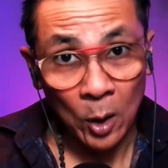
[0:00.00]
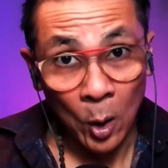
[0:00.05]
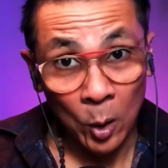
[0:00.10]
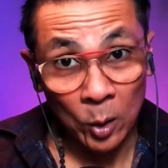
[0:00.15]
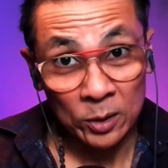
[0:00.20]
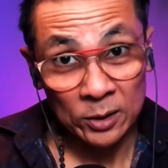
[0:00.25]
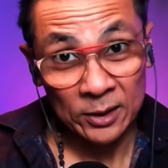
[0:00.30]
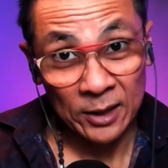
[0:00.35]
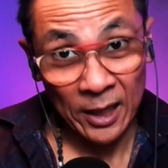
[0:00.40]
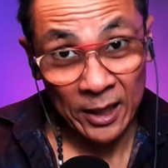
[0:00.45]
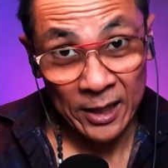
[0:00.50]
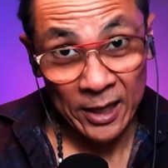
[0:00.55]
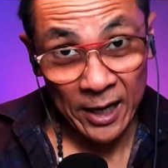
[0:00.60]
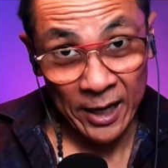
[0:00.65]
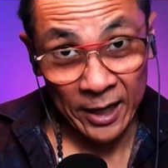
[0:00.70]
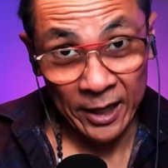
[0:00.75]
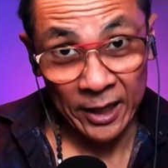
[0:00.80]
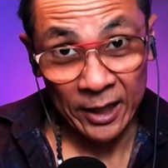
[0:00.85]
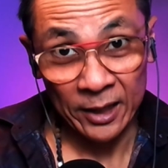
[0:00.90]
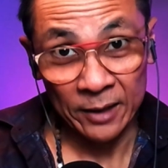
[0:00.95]
Kon gan
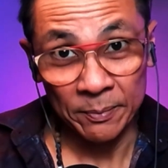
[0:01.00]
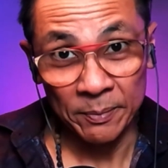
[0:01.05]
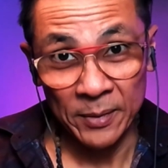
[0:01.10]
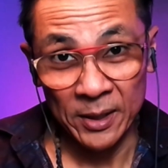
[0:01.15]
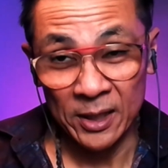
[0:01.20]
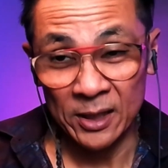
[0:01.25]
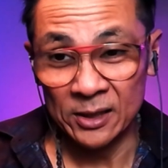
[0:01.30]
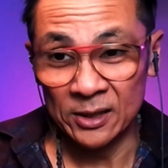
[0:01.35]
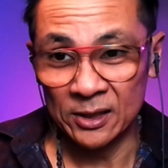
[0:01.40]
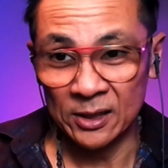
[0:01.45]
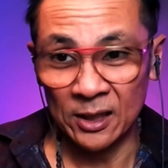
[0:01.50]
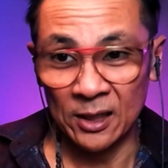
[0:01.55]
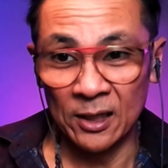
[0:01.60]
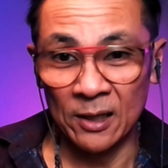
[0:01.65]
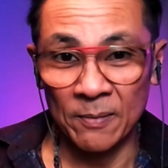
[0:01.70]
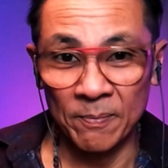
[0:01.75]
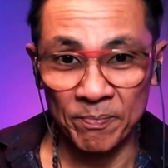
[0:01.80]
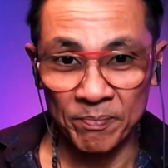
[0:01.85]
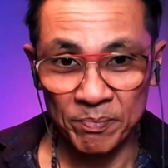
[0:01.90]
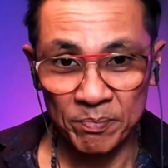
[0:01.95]
eng means
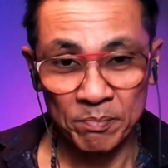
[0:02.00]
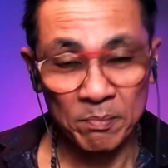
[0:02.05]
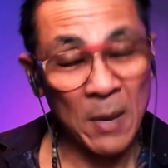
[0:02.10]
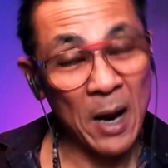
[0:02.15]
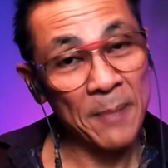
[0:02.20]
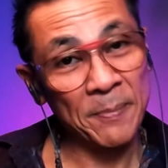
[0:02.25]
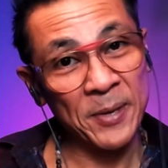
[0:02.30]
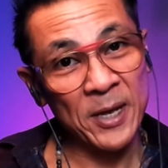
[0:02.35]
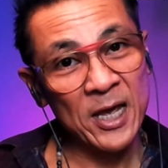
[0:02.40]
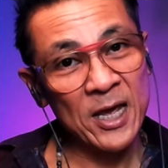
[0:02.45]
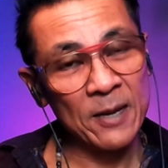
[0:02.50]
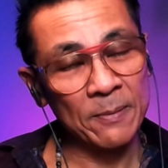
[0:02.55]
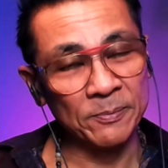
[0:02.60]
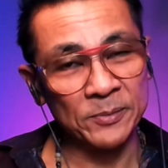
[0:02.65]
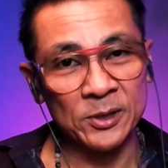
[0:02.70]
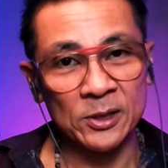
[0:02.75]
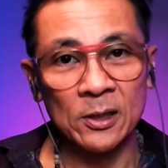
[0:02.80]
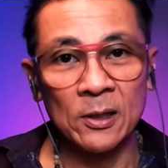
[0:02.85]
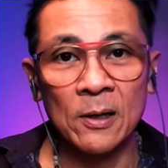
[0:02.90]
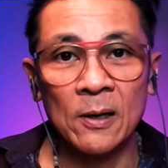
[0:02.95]
my
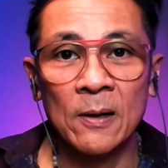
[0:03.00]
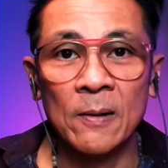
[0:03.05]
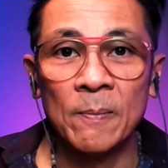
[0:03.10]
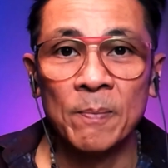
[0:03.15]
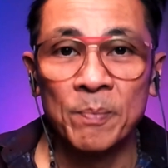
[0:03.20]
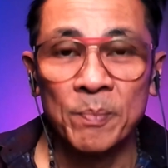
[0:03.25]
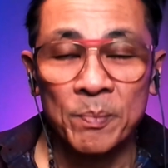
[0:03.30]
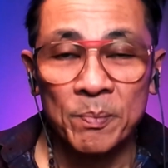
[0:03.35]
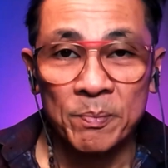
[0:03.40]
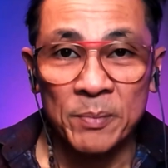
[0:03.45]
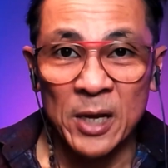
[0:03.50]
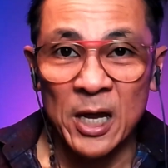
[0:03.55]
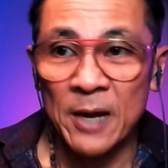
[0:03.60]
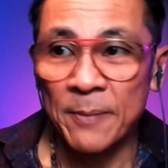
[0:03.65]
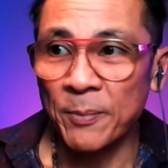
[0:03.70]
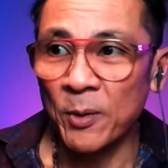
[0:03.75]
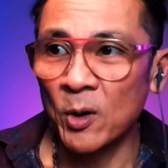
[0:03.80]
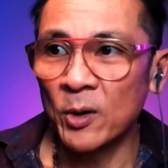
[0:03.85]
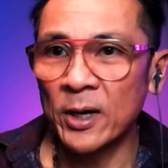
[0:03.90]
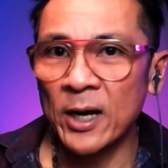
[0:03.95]
peeps,
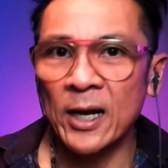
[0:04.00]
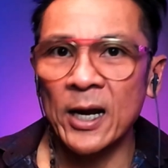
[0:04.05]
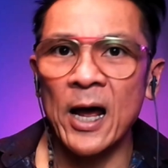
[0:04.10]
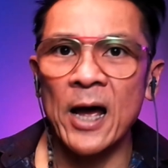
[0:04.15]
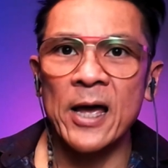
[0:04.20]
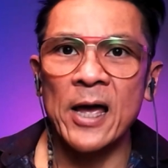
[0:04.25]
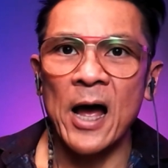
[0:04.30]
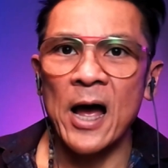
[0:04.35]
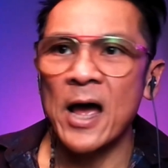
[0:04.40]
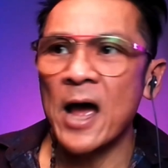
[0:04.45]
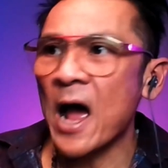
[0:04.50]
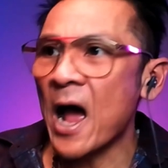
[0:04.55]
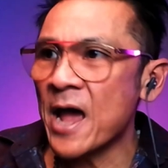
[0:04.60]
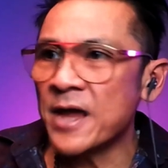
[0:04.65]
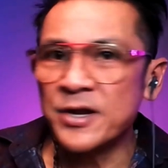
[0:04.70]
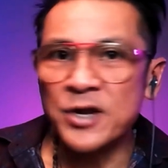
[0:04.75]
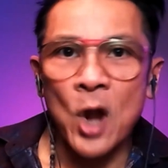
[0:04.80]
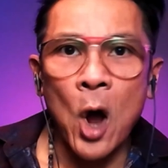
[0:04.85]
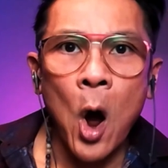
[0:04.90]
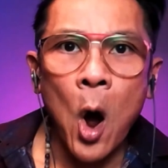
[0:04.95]
people that
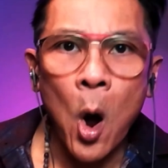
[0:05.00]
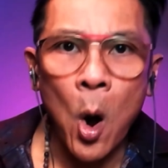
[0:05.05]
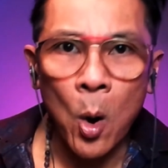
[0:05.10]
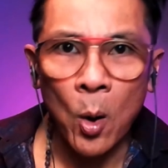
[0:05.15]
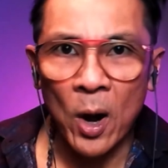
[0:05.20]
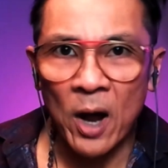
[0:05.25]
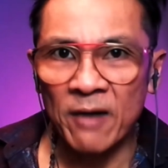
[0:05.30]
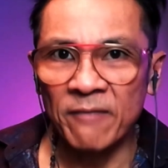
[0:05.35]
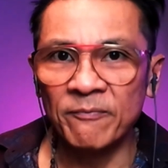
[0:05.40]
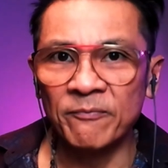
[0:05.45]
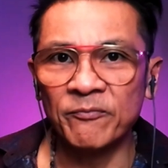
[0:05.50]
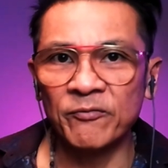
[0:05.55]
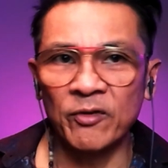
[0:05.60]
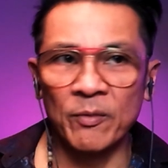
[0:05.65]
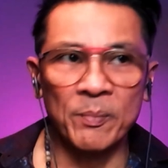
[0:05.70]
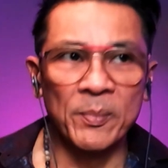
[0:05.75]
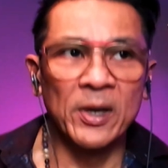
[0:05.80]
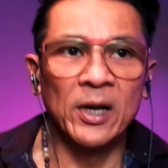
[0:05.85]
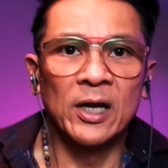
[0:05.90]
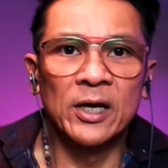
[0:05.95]
I know, I'm
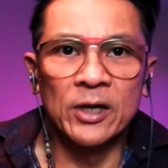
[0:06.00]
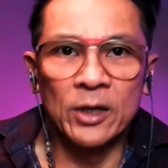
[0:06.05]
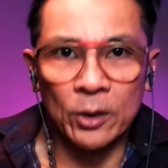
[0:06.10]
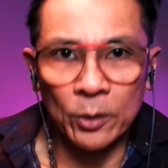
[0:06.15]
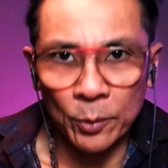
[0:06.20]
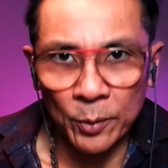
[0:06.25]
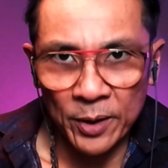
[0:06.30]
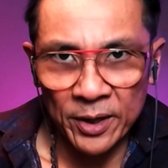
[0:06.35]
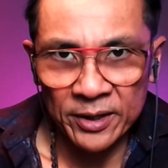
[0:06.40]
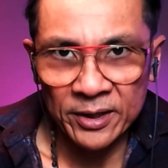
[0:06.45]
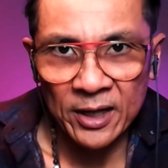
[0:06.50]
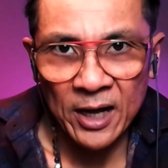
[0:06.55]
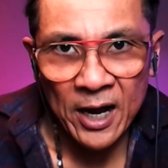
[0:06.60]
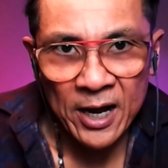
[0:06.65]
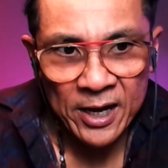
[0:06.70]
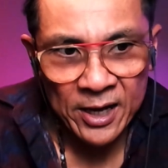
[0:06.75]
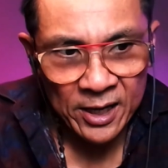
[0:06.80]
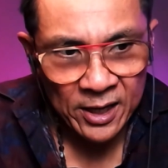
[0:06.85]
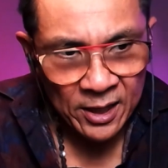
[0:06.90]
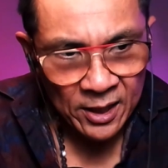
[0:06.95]
familiar with,
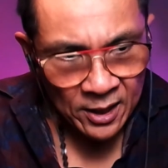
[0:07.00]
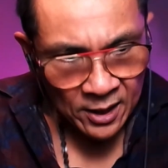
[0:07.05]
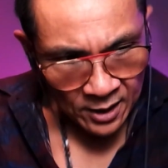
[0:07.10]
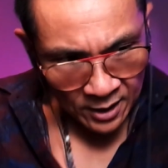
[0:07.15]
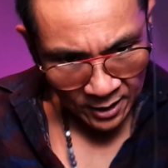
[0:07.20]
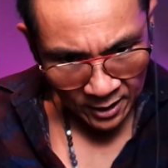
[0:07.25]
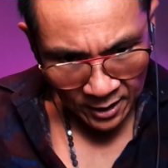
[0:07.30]
I